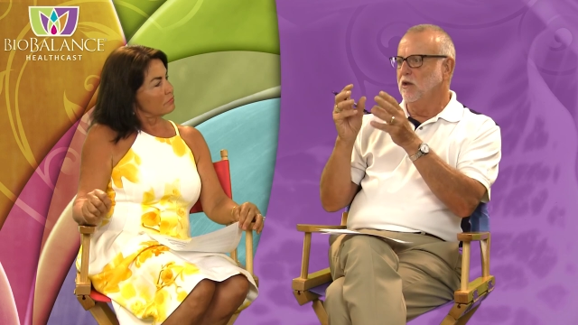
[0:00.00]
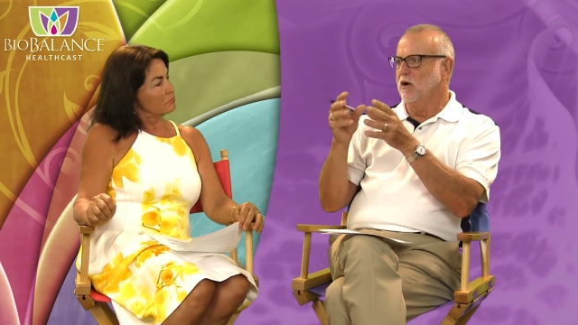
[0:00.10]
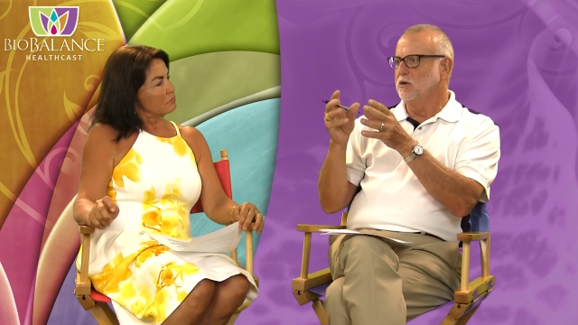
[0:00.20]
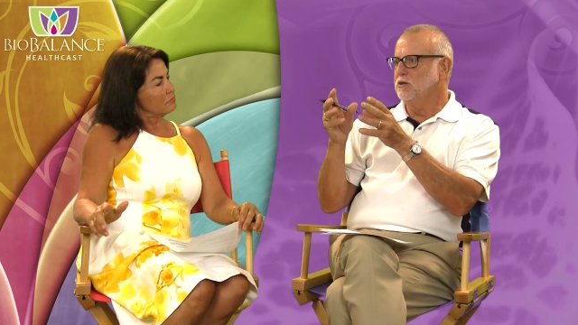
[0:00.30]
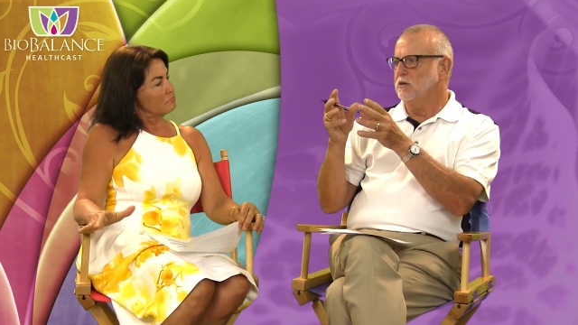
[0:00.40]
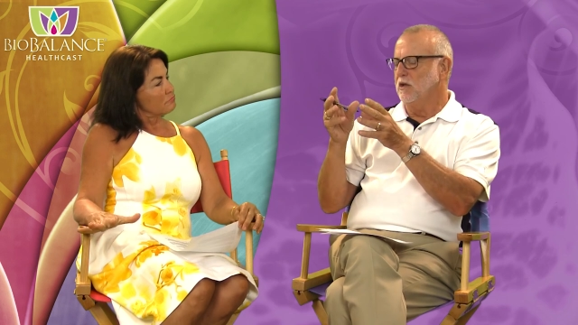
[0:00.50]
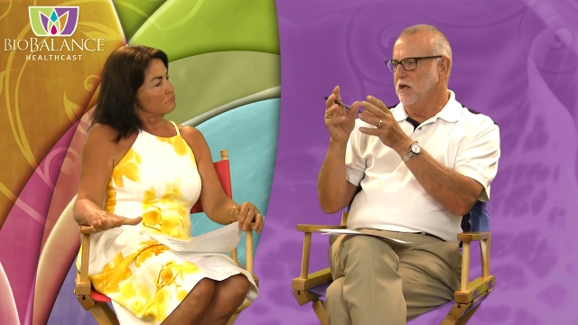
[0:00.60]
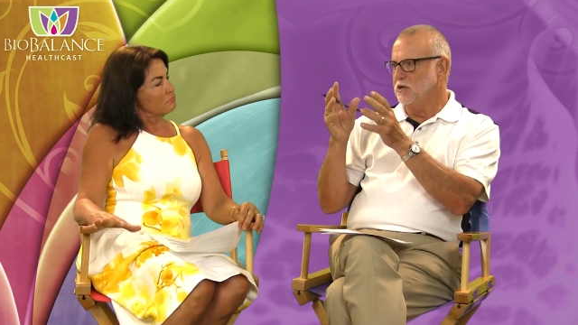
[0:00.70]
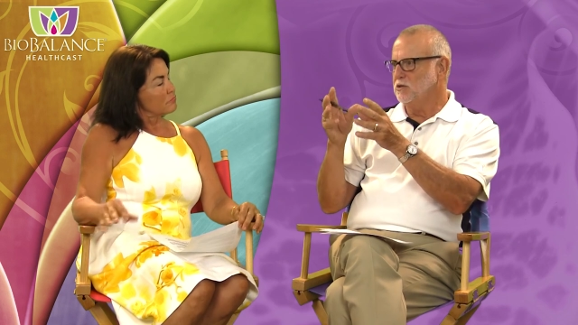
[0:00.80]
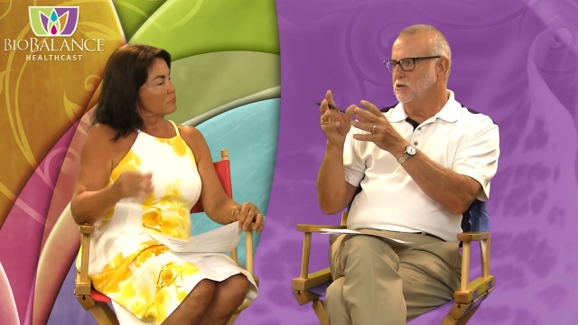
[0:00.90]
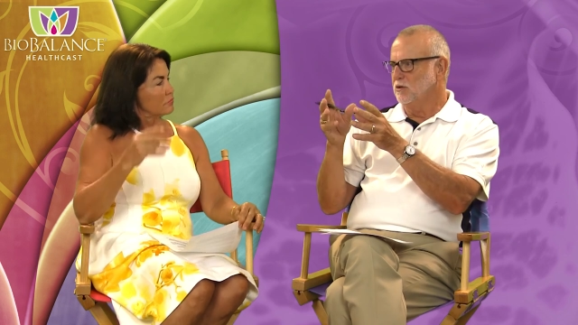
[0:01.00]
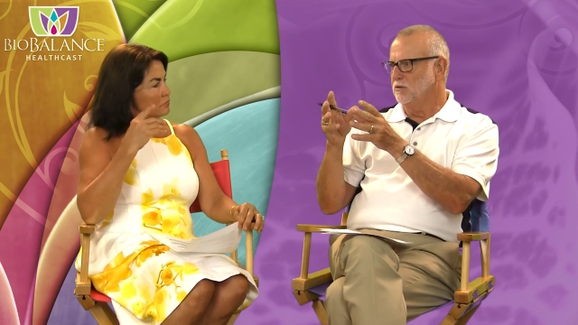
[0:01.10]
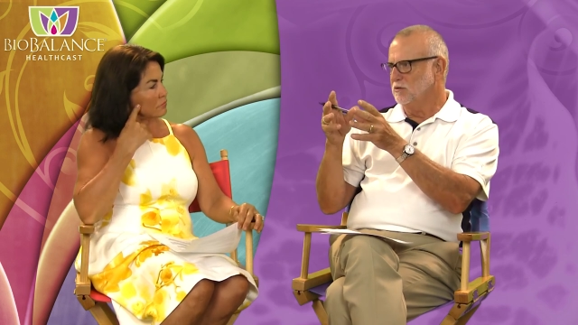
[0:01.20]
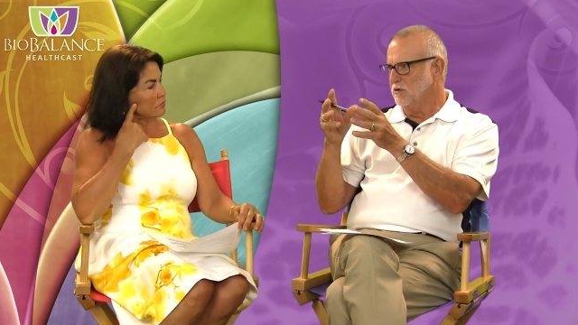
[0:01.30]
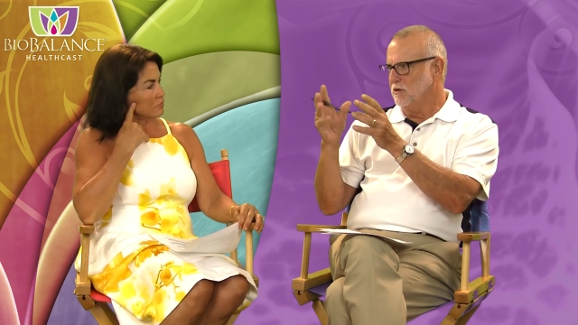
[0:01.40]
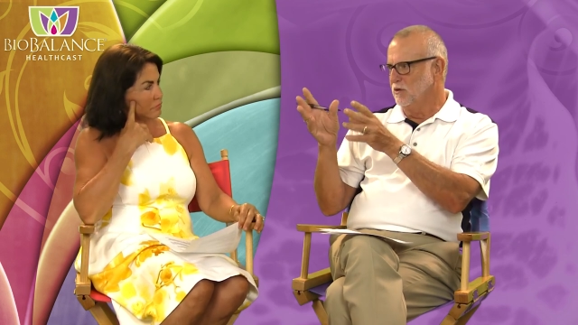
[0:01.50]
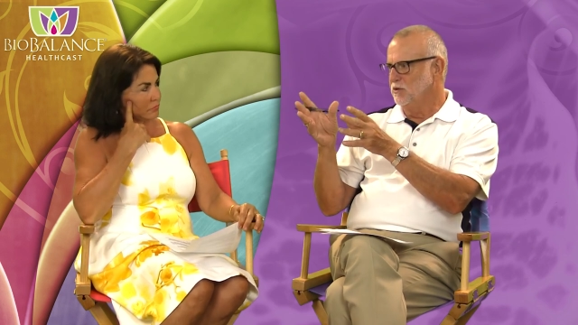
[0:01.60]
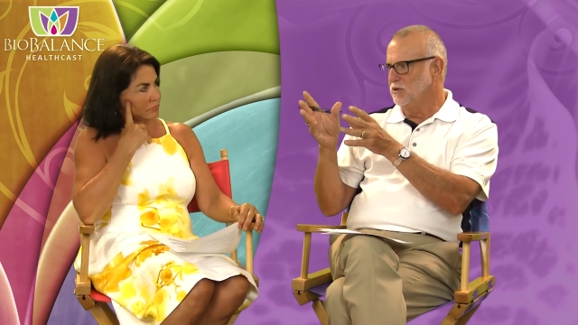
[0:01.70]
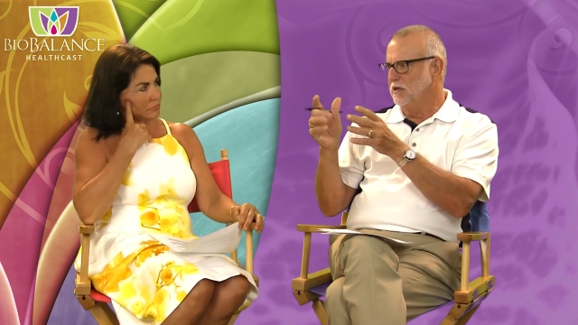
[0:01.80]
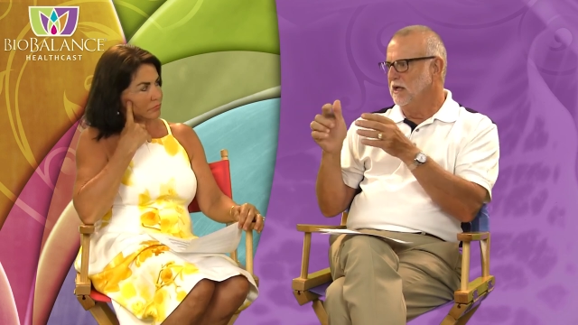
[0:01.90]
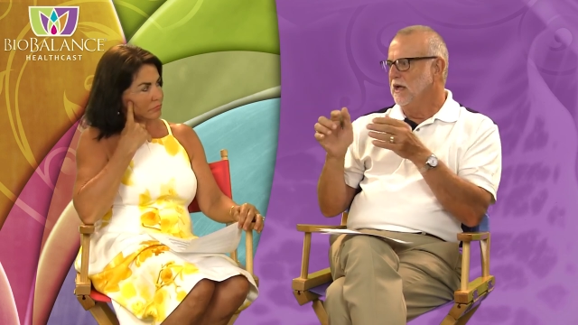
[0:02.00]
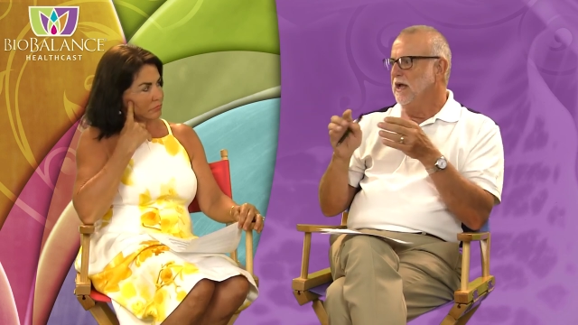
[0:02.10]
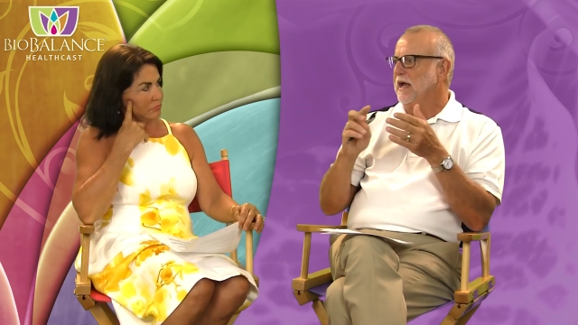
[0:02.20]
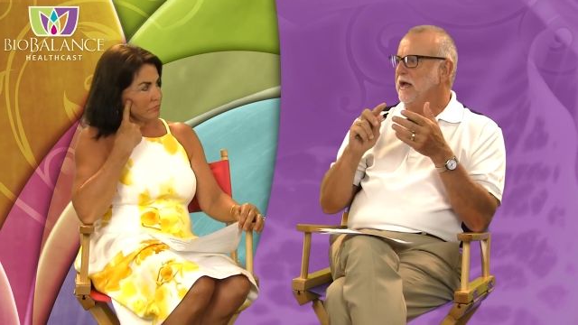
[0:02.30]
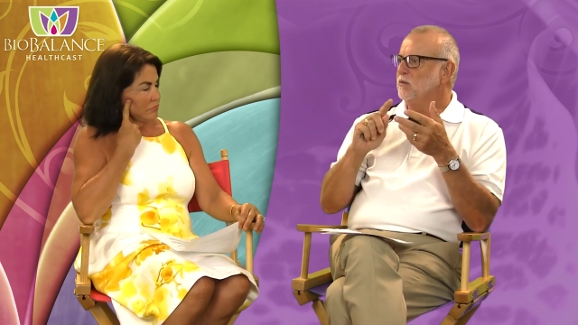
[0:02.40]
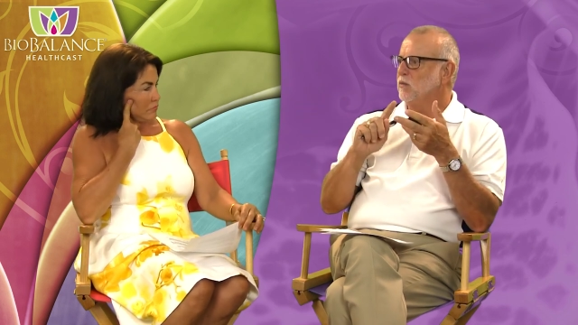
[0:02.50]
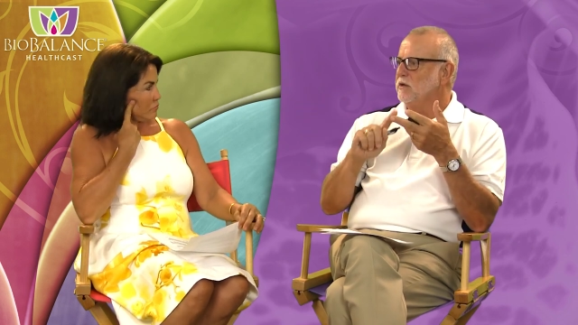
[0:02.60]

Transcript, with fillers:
Speaker 1: logic, logical conclusion and